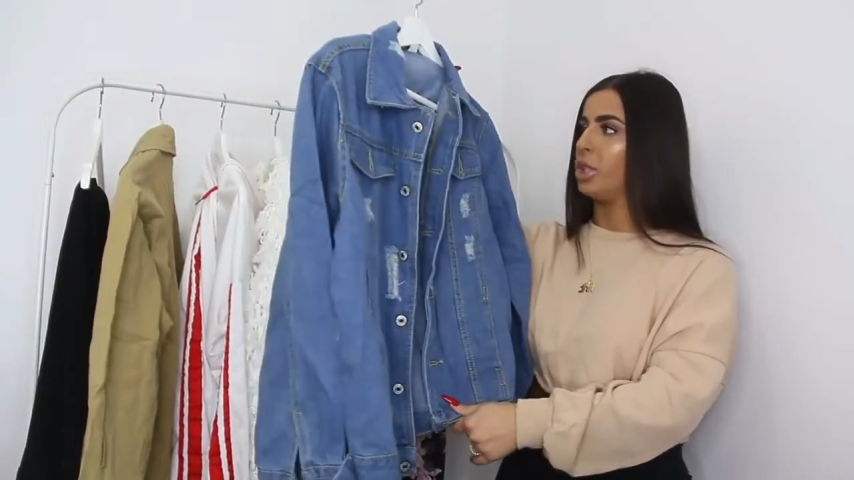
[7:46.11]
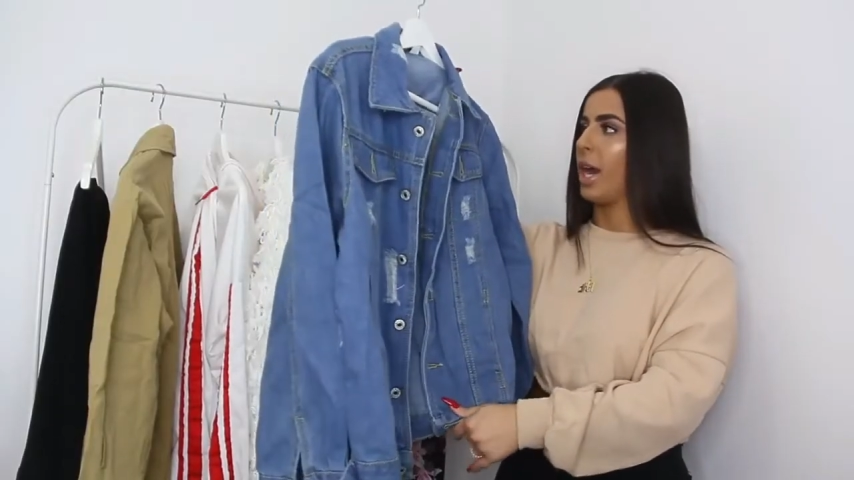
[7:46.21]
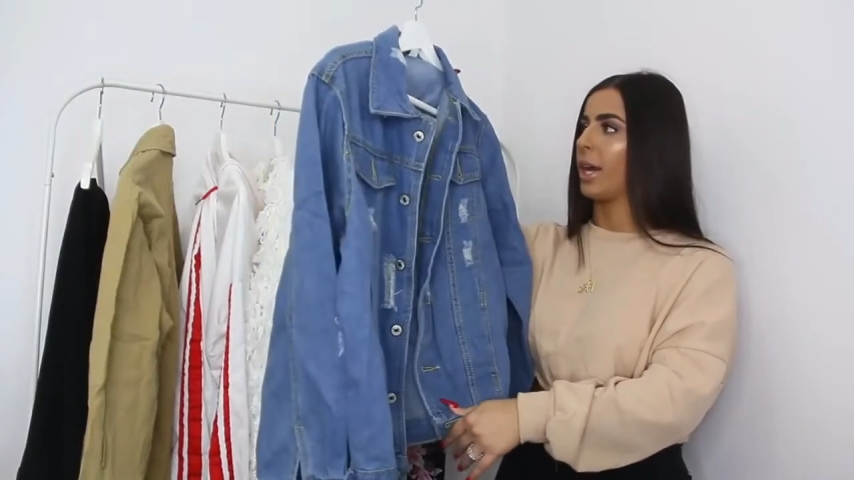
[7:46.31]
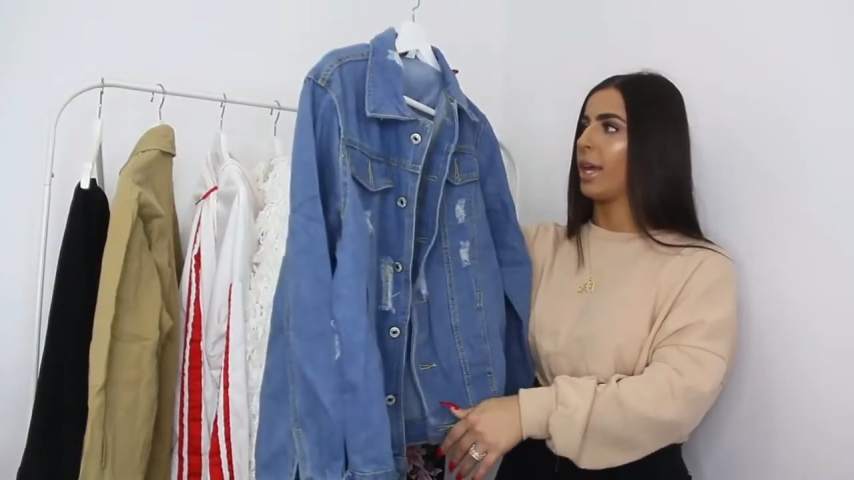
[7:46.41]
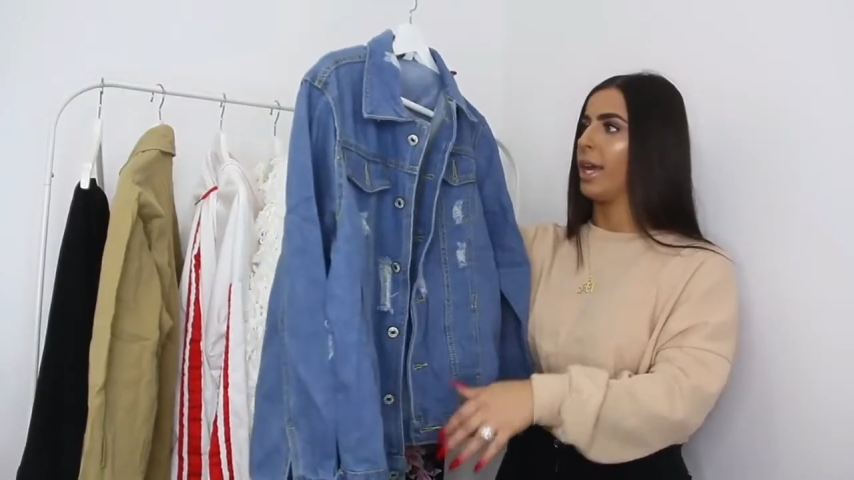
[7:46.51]

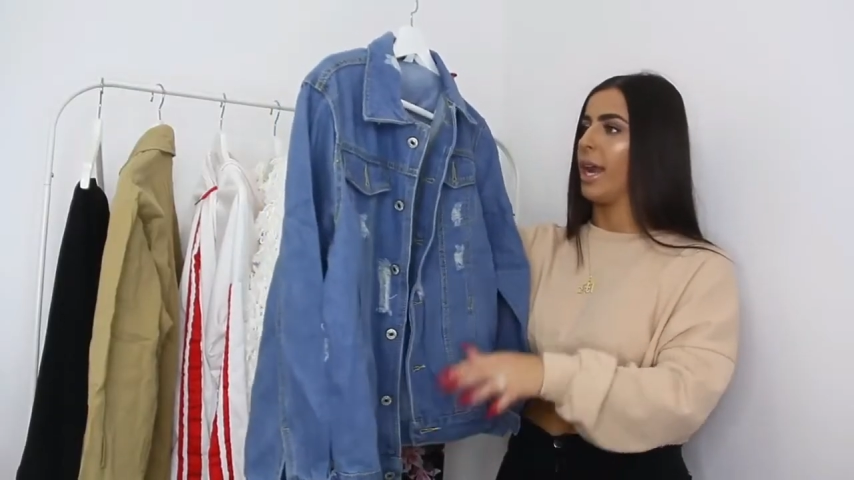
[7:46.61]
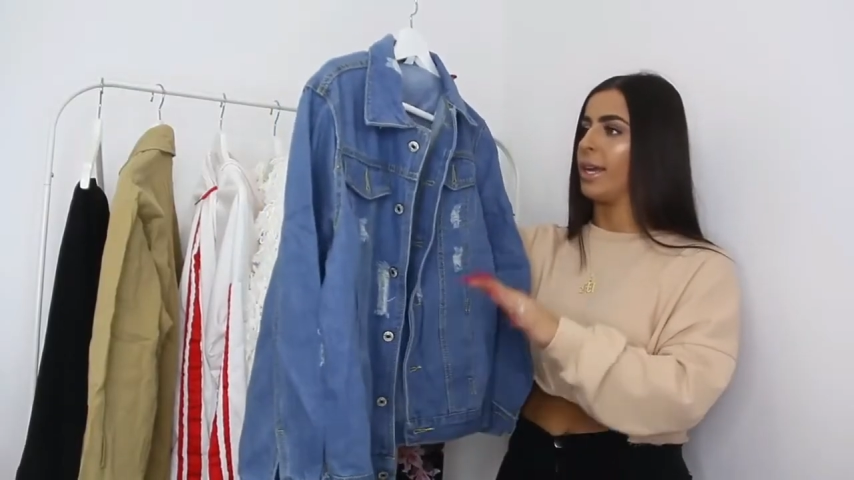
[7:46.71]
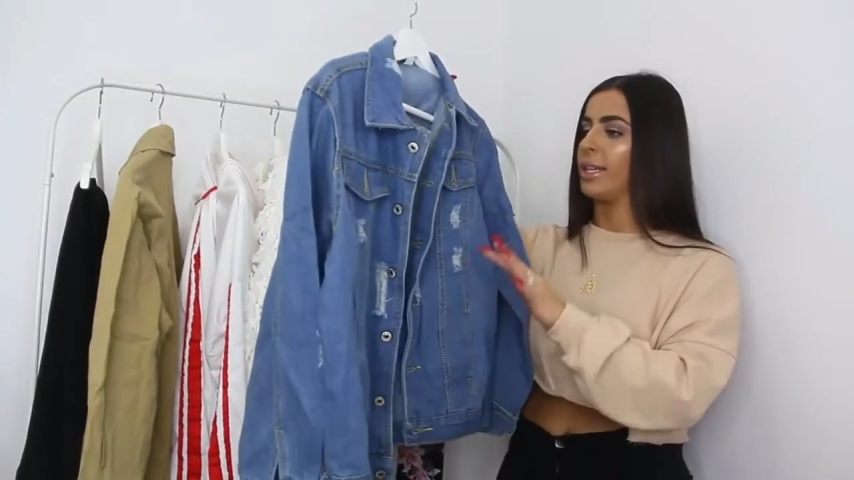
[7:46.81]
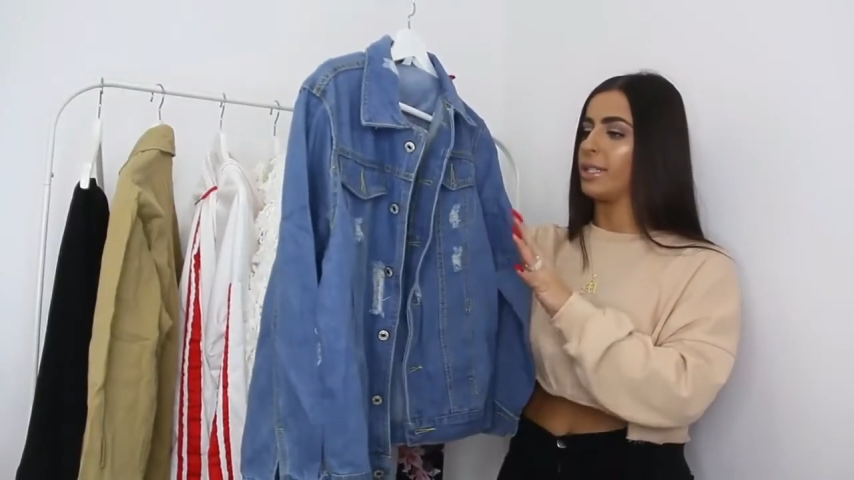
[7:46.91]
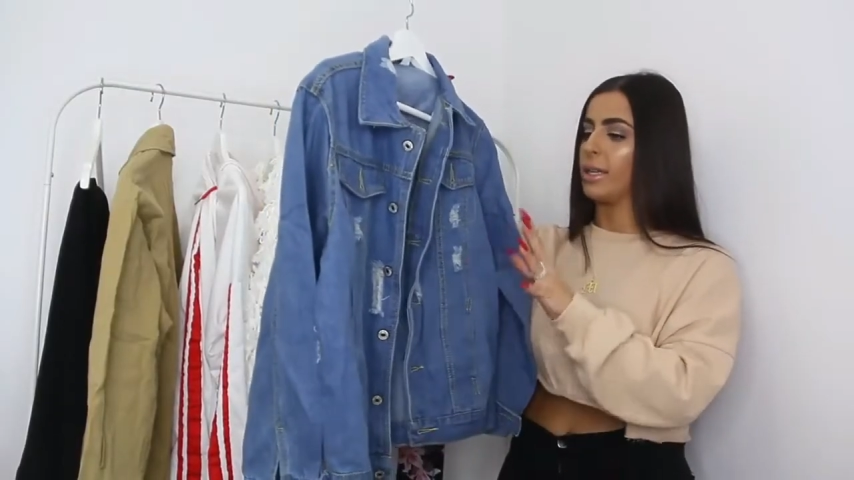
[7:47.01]
denim
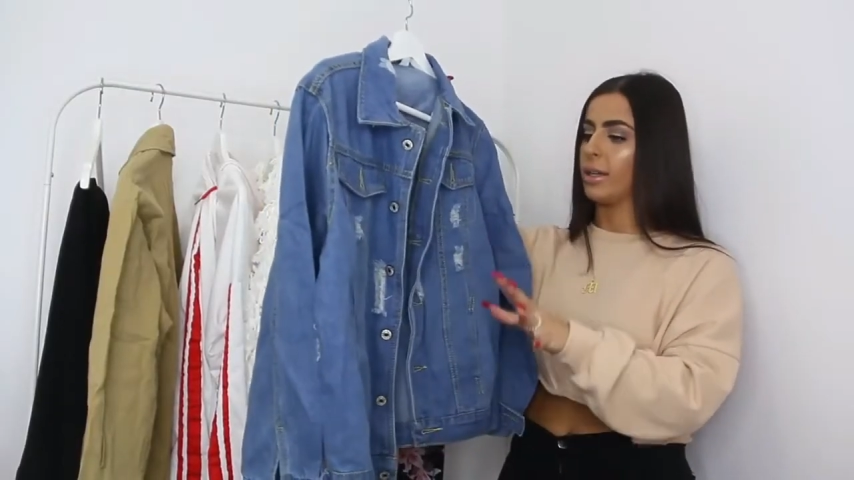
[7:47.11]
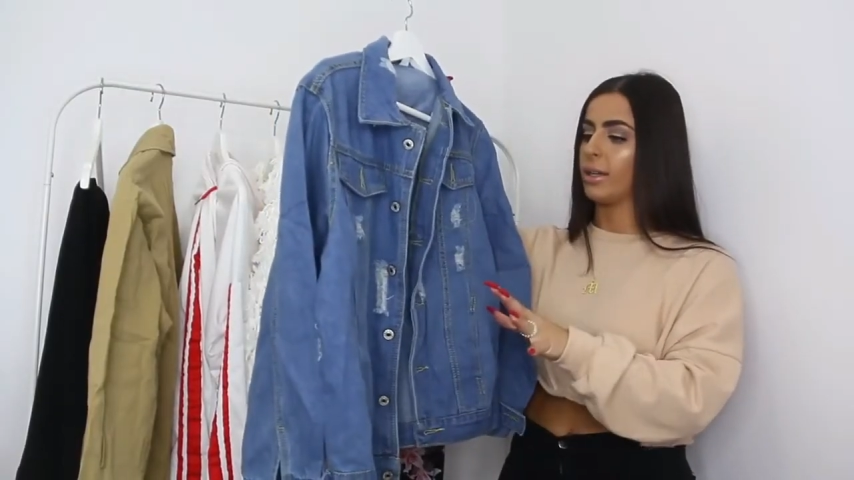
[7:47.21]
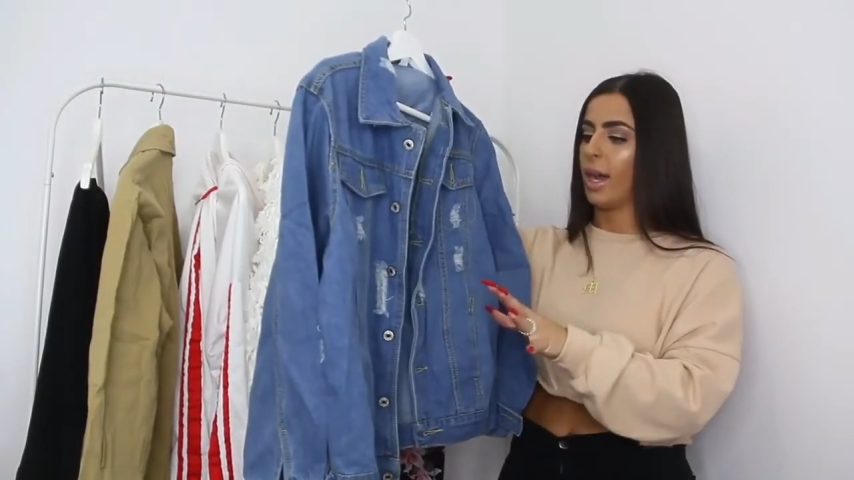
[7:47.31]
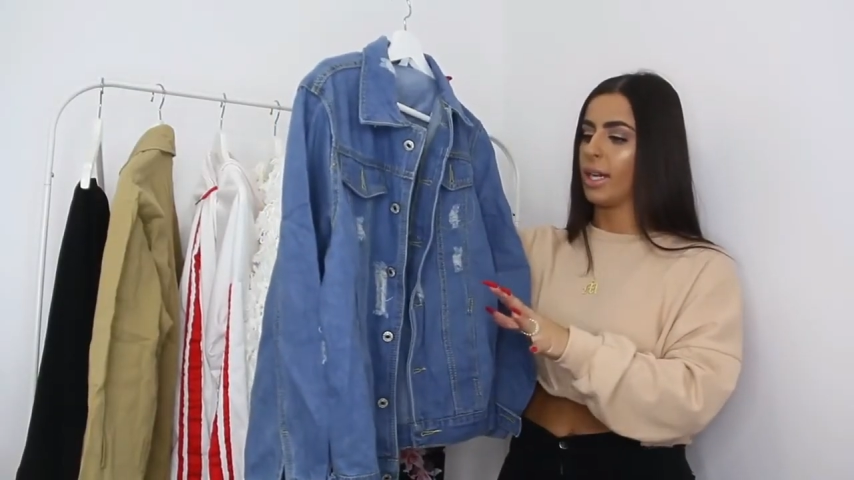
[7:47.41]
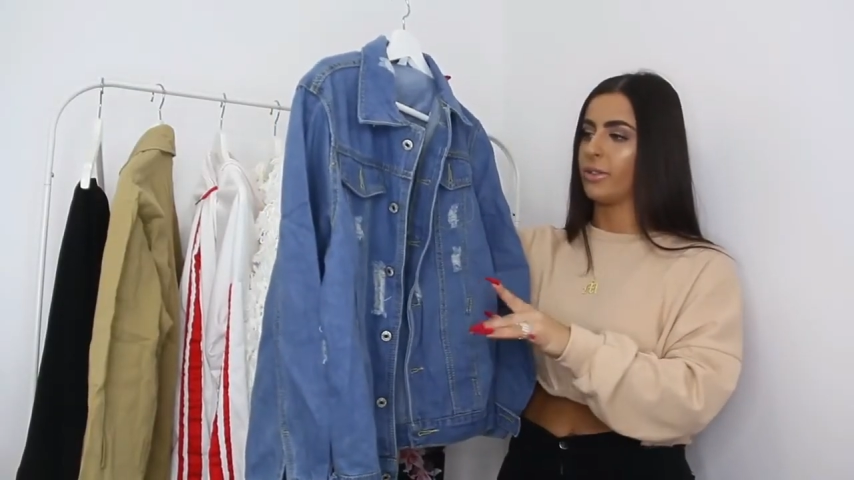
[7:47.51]
jacket and
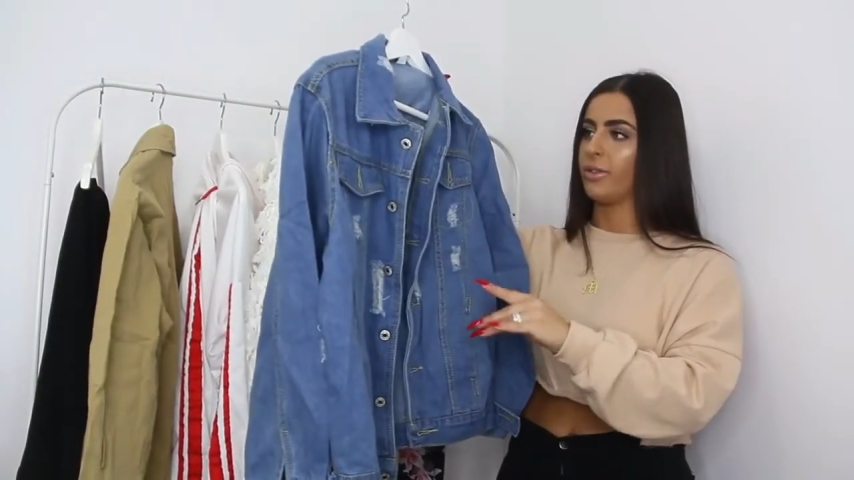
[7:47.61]
it's